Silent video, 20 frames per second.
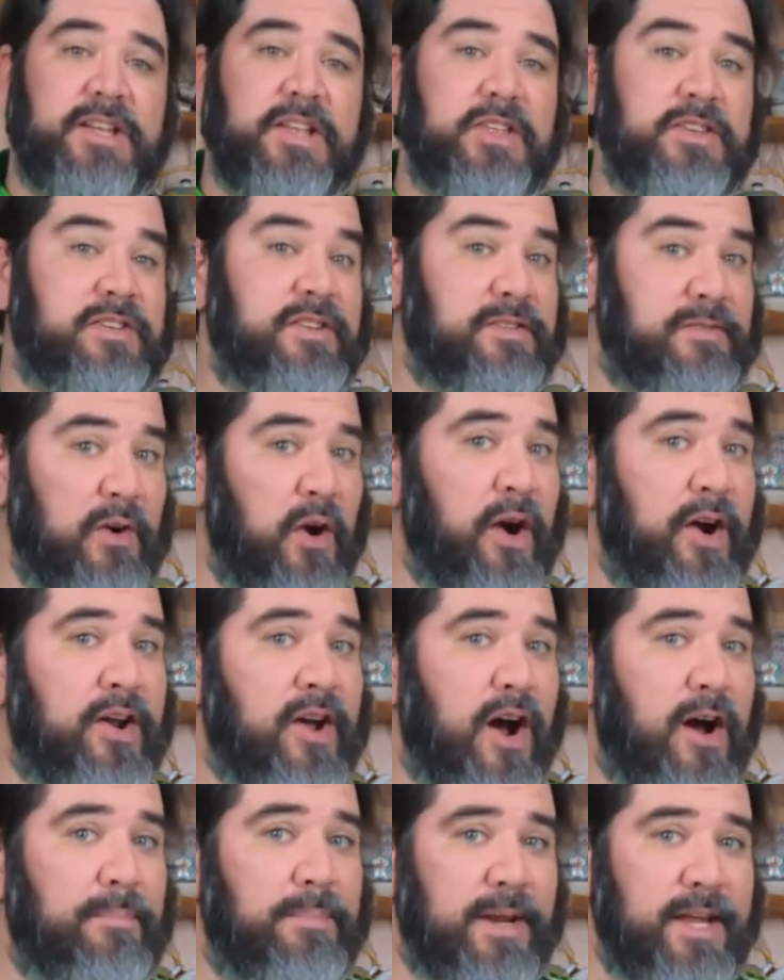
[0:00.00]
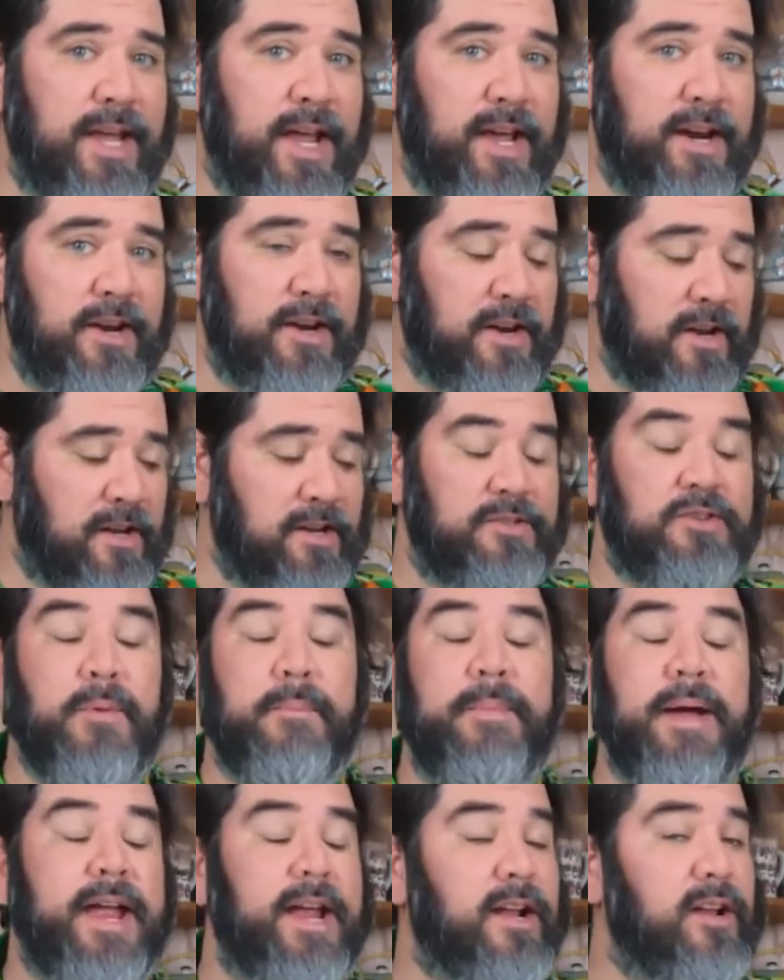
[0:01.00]
This is very complicated, so
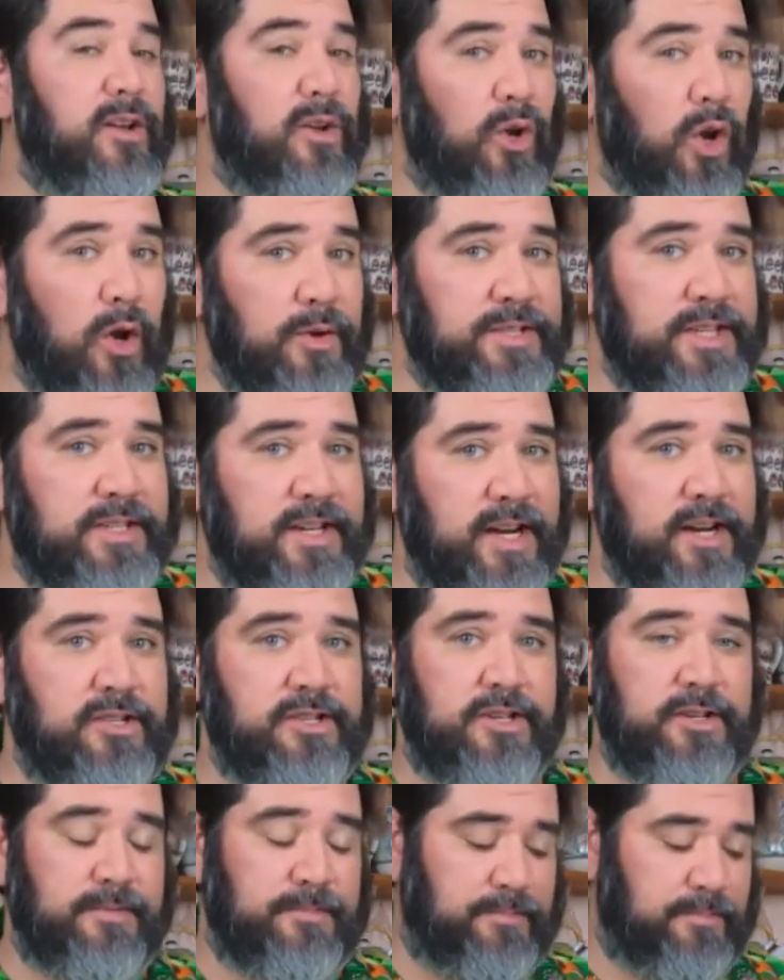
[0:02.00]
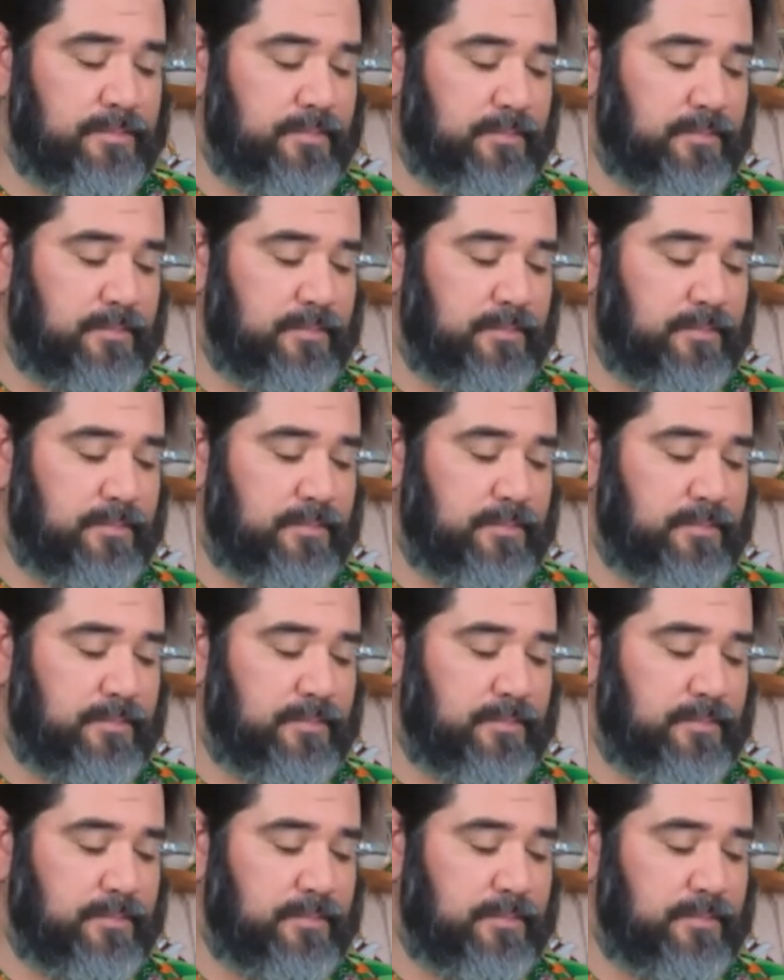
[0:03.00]
pay close attention.